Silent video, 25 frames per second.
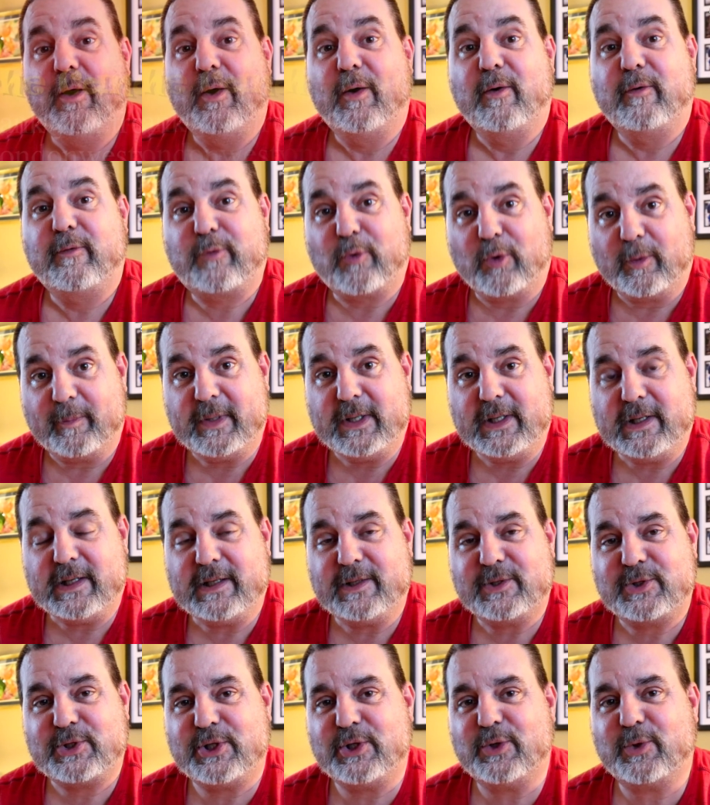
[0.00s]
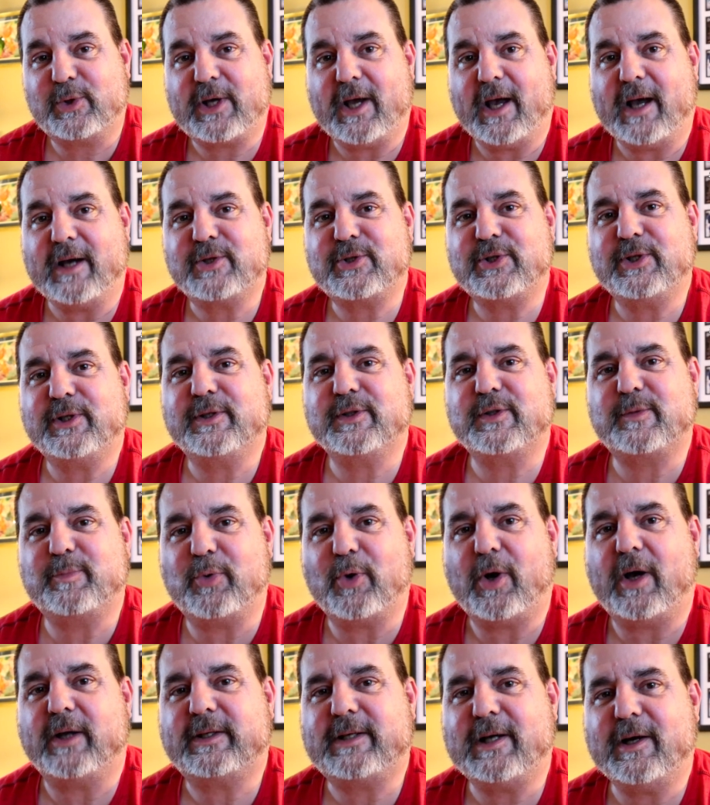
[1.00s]
For me, geocaching has
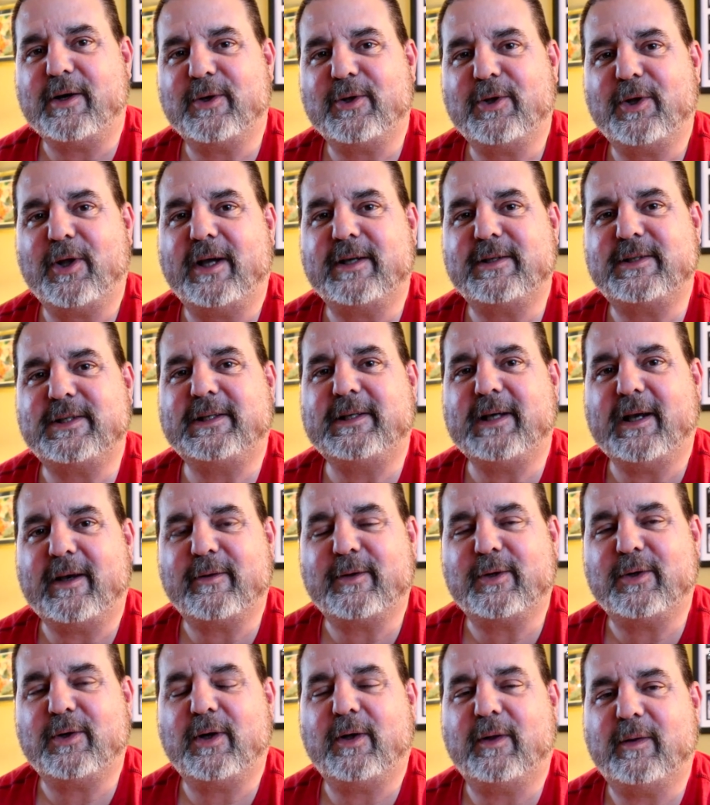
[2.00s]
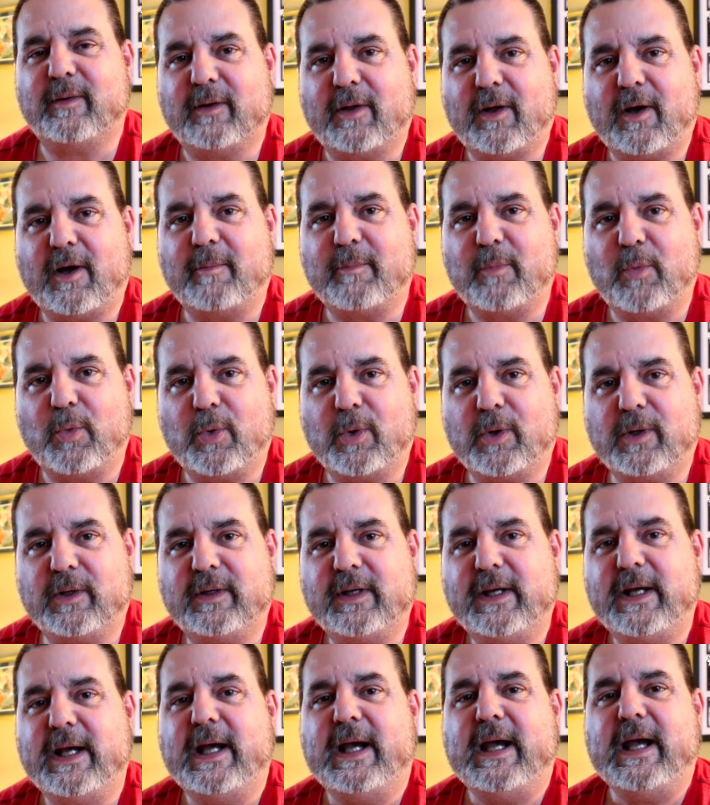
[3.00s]
brought Karen and I together a lot more,
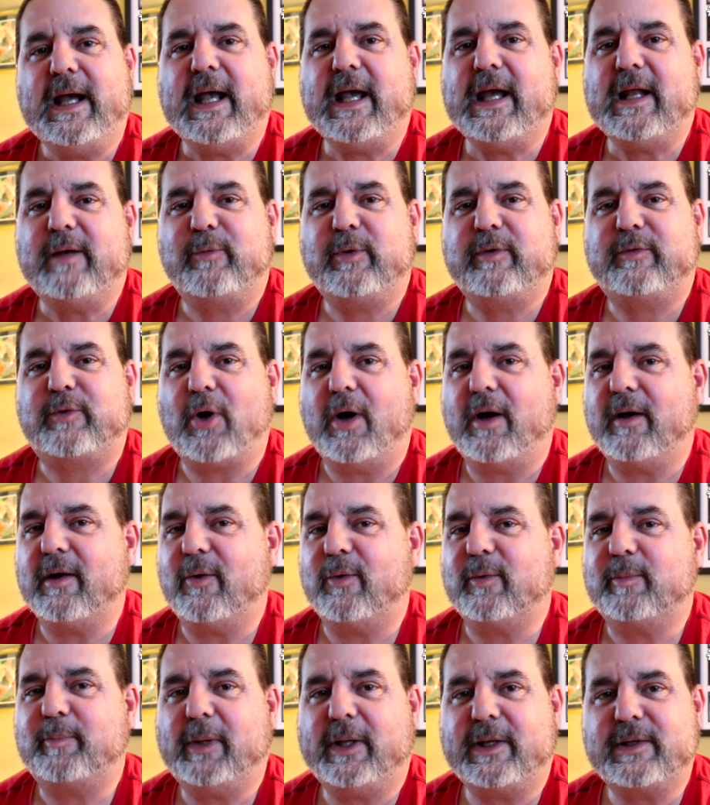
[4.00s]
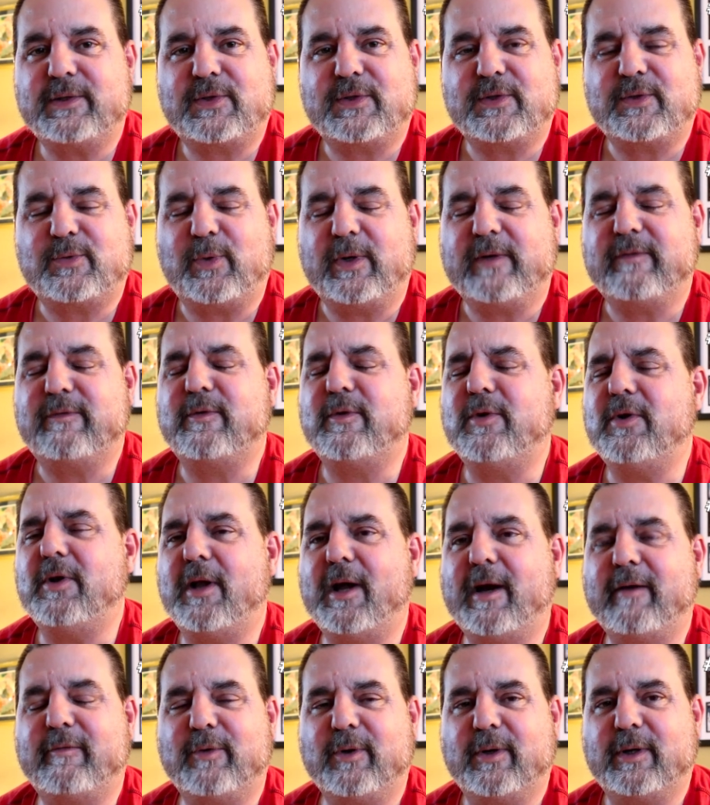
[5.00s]
and we've gone out places we've
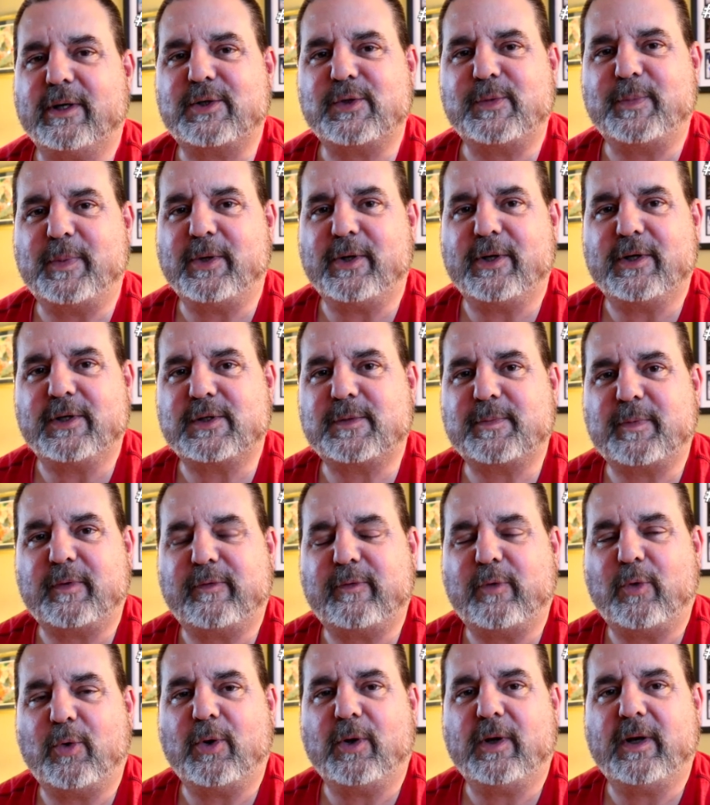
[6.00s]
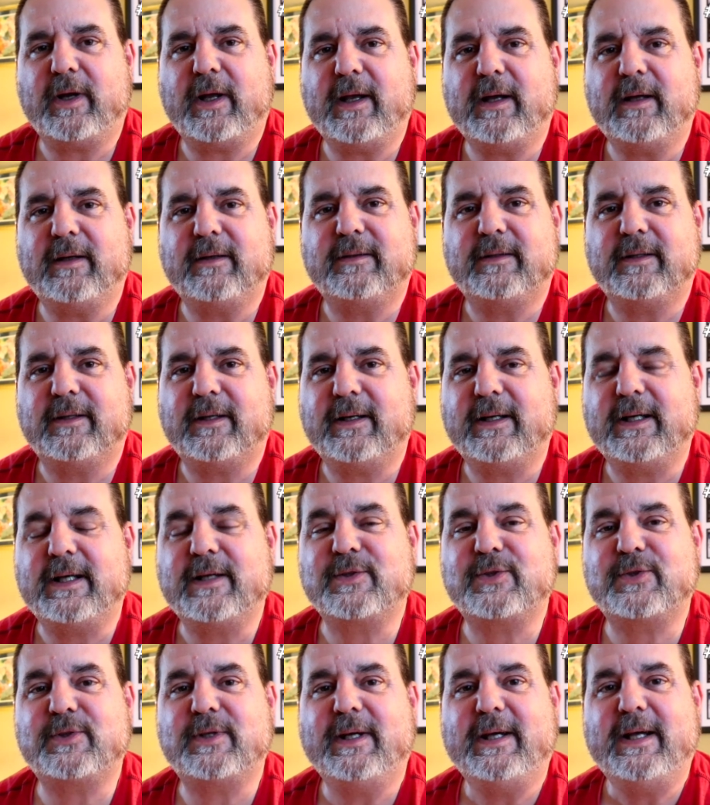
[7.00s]
never experienced before, and
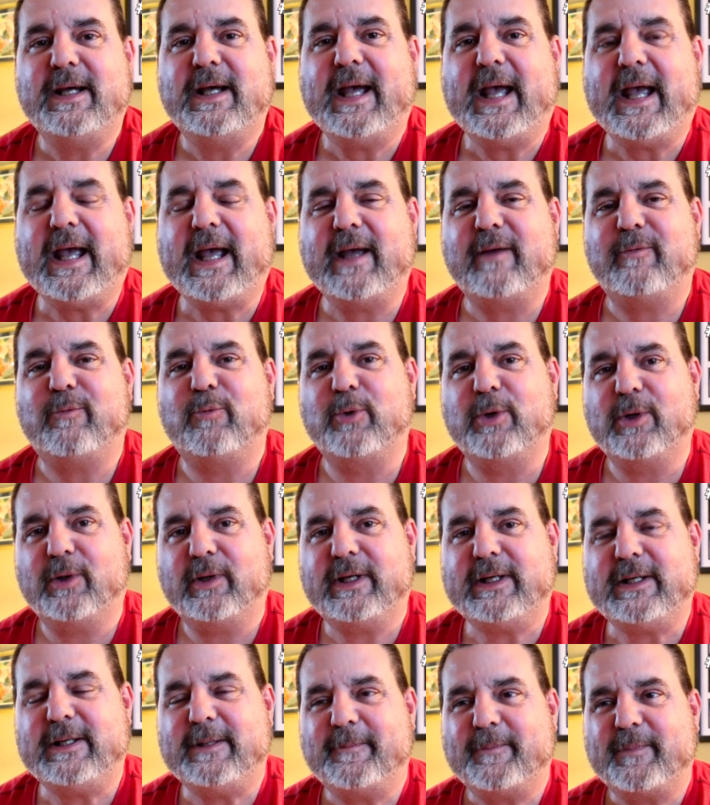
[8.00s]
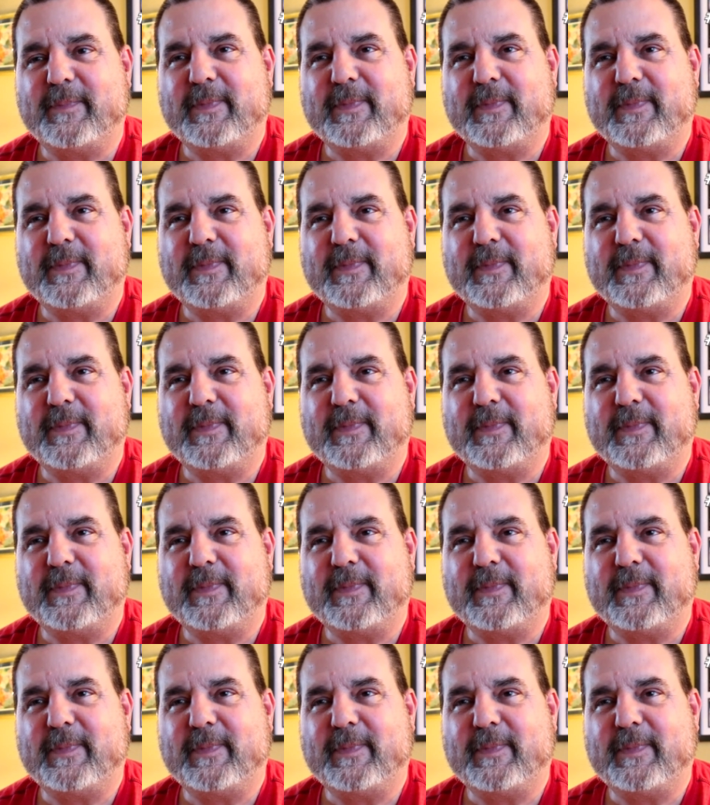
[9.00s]
it really